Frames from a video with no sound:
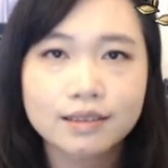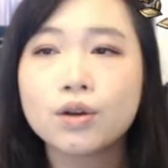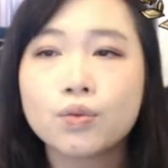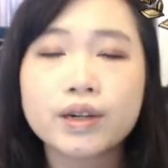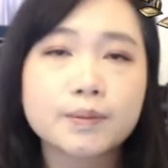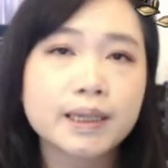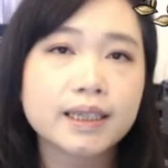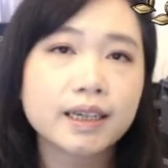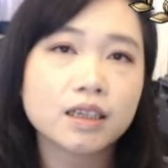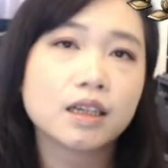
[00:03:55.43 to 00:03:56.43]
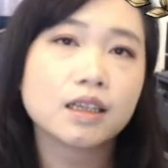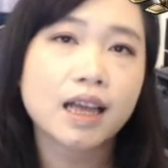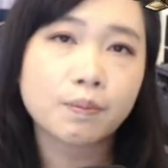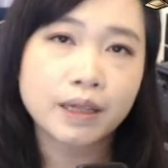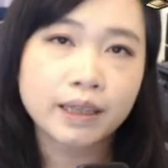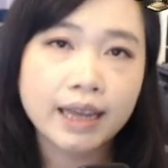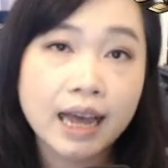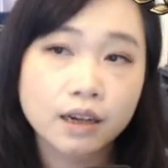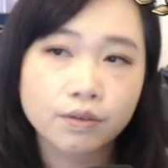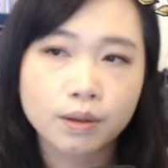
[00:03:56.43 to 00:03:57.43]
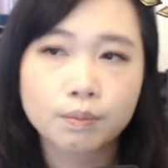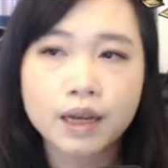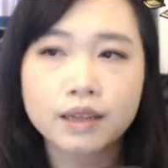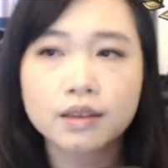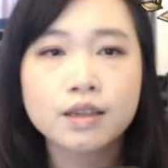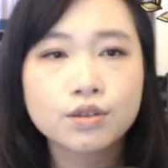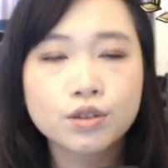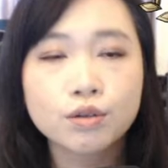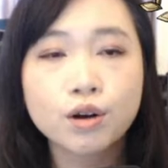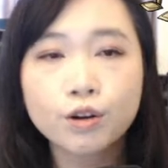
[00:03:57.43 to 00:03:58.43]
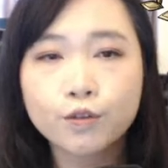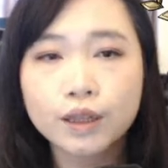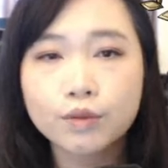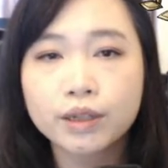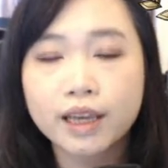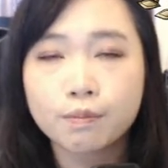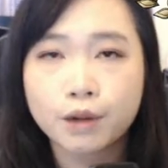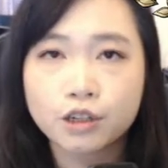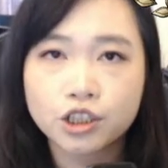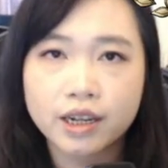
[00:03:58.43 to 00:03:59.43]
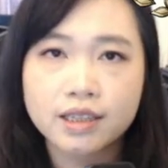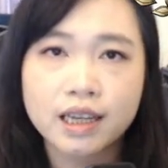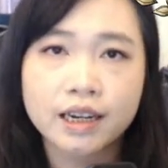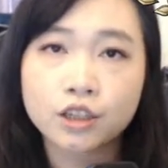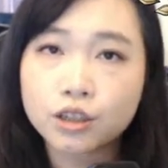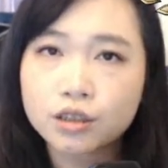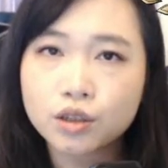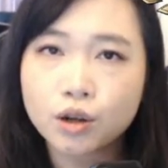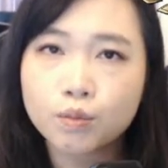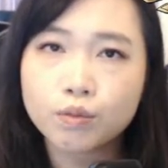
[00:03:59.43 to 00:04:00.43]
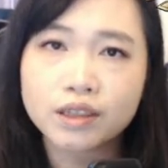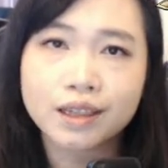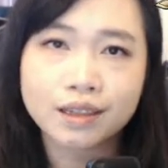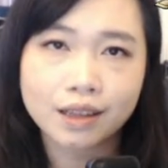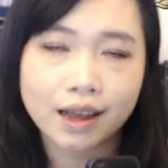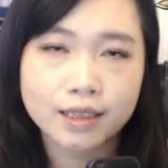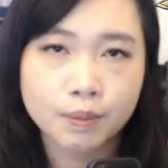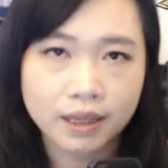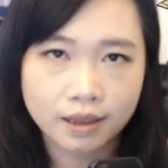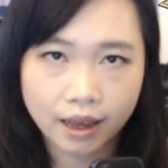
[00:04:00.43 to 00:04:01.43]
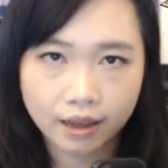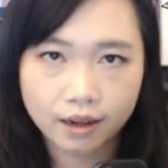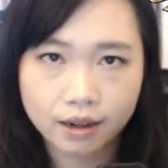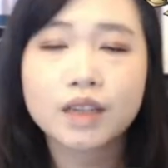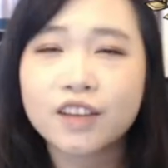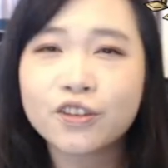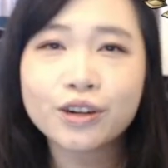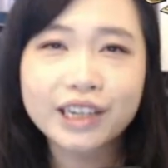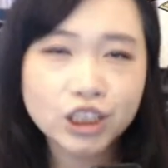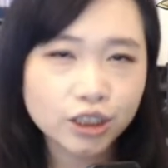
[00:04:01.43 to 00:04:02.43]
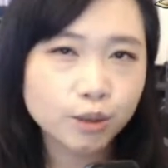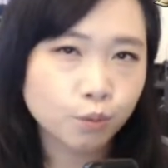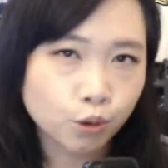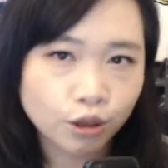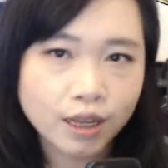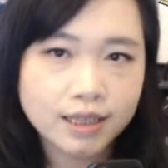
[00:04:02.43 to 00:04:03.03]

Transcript: We're expecting a collab by the end of the month, so hopefully we'll get a better chance at a good tome with a class by then. If you're itching to pull on